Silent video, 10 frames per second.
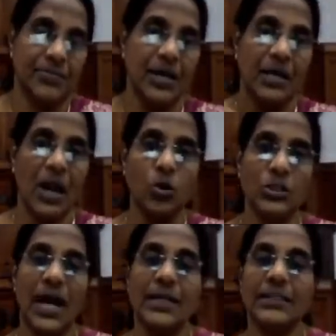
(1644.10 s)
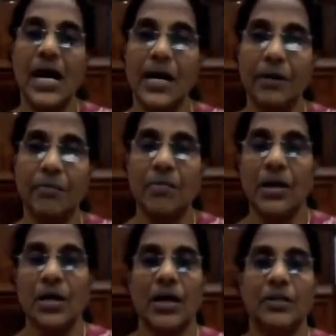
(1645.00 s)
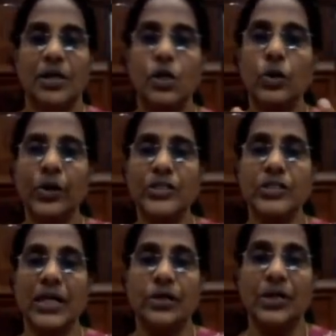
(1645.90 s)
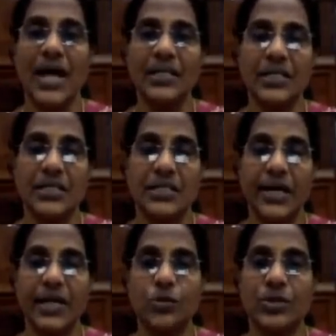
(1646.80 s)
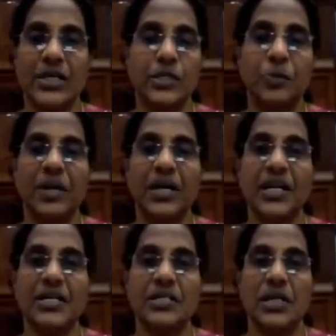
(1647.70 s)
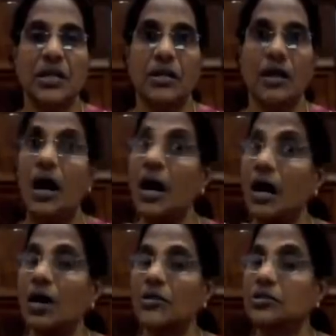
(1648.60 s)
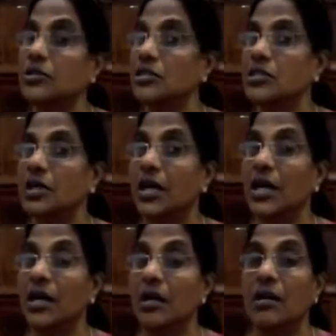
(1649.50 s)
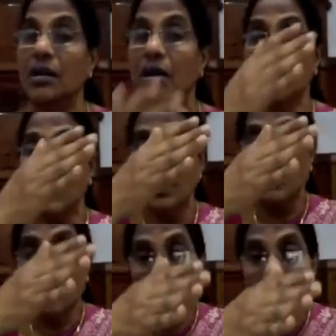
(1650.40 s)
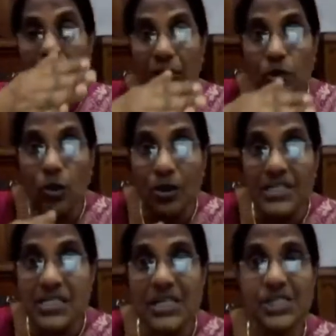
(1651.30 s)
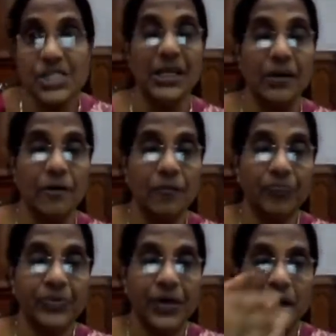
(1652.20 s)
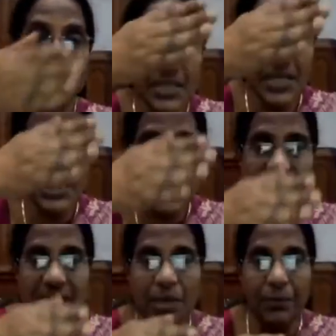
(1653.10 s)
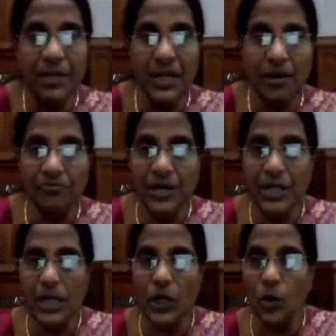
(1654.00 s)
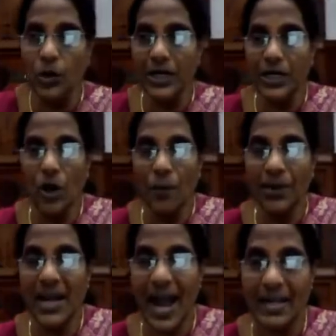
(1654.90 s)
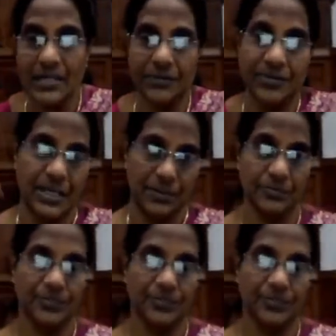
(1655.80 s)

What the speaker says: around that time, the United States was experiencing large scale, recession. Recession is a period of very low economic activity.